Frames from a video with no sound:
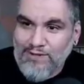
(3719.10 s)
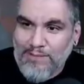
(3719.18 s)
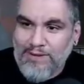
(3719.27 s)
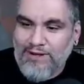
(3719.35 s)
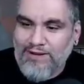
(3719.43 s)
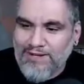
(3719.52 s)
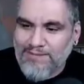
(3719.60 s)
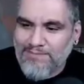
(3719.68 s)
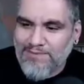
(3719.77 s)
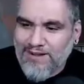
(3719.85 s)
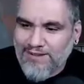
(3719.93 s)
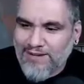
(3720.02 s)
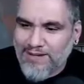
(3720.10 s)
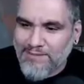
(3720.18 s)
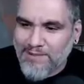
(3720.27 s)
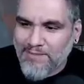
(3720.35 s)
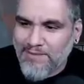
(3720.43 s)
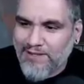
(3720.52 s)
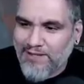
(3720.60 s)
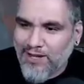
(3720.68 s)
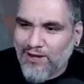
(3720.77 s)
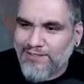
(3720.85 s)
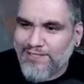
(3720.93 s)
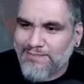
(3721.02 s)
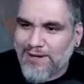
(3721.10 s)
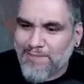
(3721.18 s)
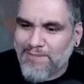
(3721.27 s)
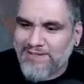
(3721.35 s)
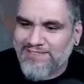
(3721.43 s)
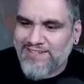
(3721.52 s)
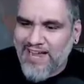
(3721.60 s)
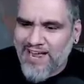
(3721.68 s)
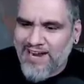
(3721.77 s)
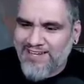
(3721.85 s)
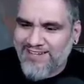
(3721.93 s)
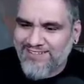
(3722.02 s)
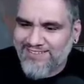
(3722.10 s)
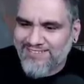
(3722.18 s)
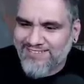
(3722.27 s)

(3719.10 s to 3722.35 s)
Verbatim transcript: Let me call him. I'll call him up. I'll be like, yo, is this Michael B's daddy?